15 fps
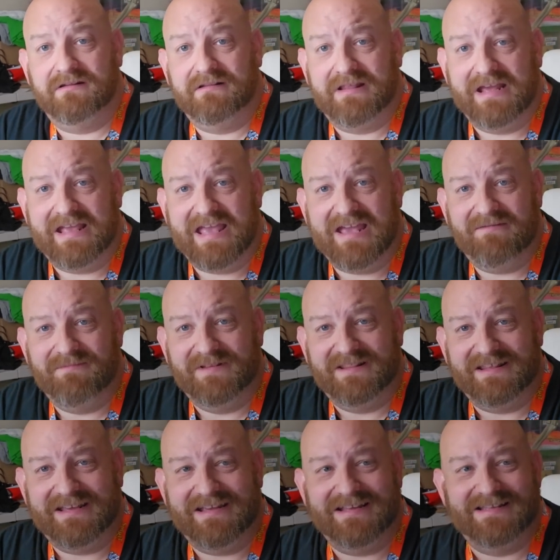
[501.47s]
they gave me
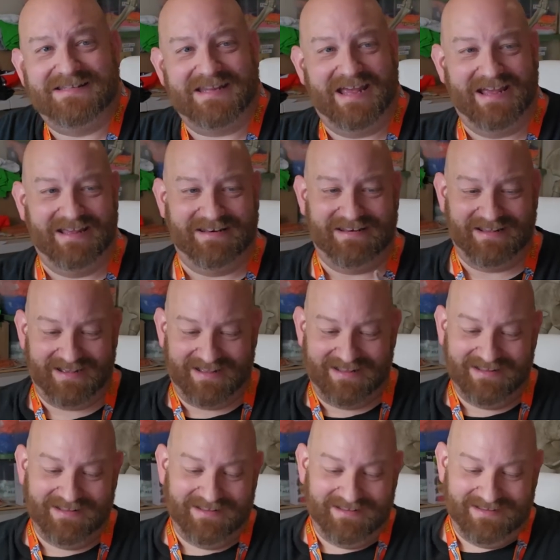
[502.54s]
these, and uh,
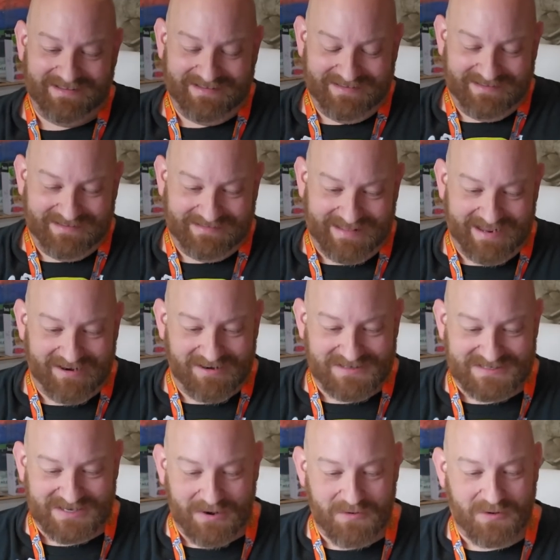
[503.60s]
they are
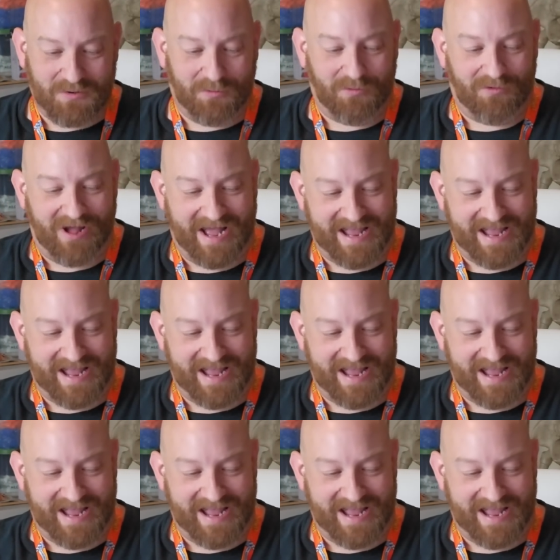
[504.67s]
so cool.